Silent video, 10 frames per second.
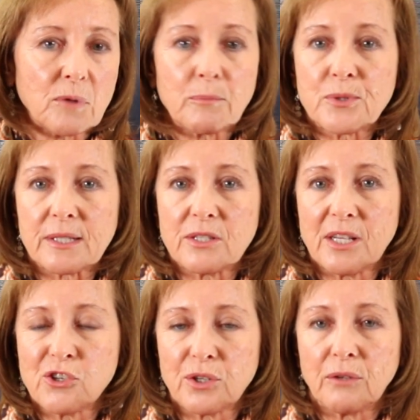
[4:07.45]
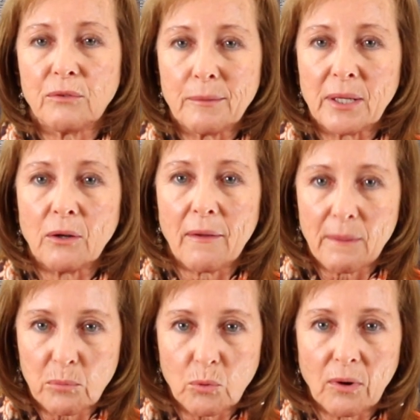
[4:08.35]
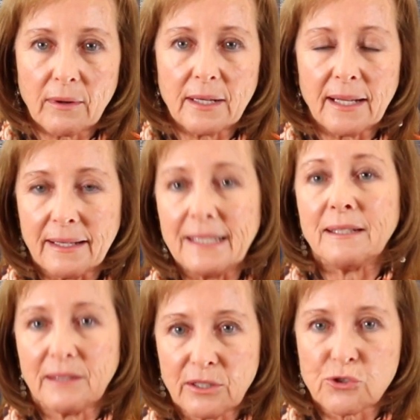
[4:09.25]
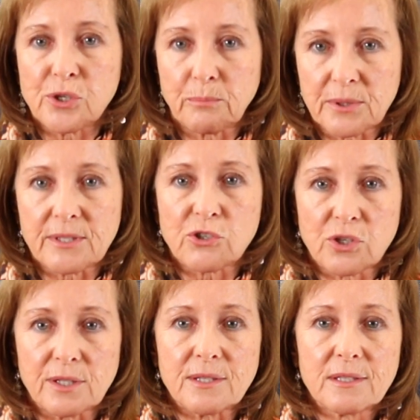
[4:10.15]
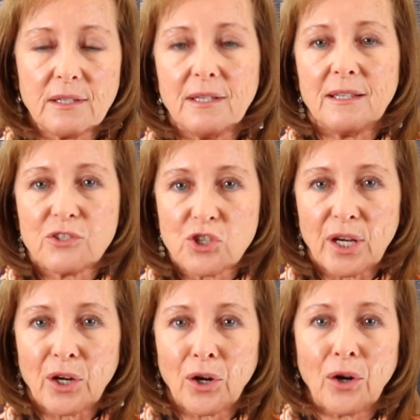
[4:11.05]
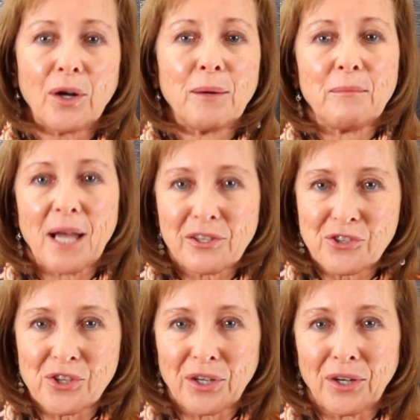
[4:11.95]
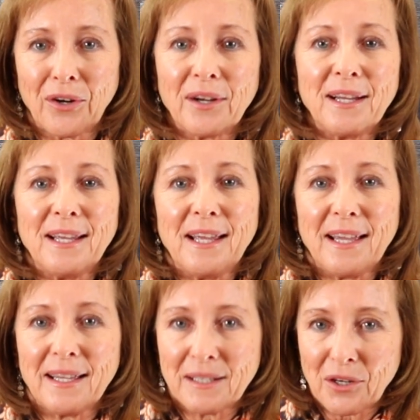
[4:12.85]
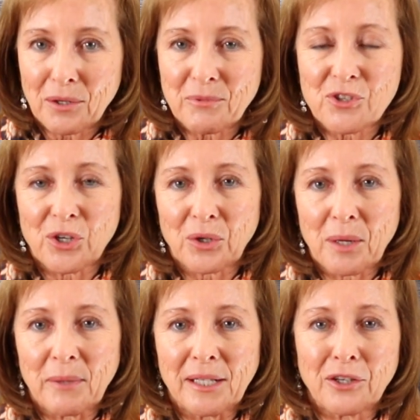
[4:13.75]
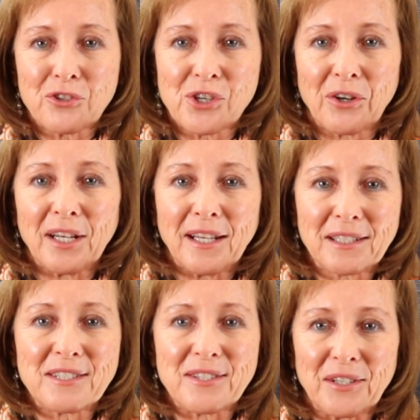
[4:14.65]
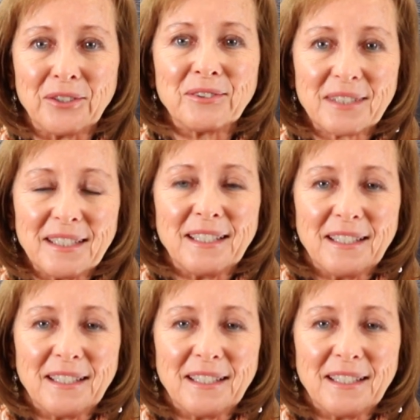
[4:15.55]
representation of women on the board and in leadership positions, chair, past chair, and our chair coming in, our chair-elect. So.